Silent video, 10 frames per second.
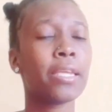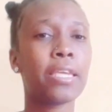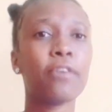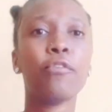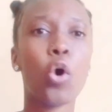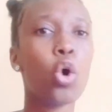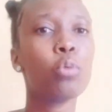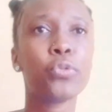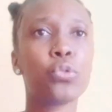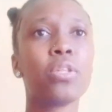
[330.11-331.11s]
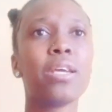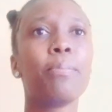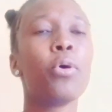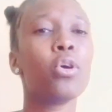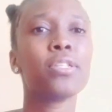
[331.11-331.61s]
give hope to that
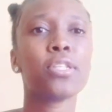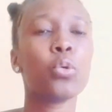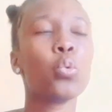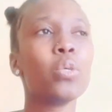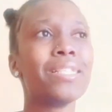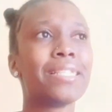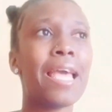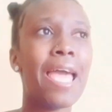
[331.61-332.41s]
person who is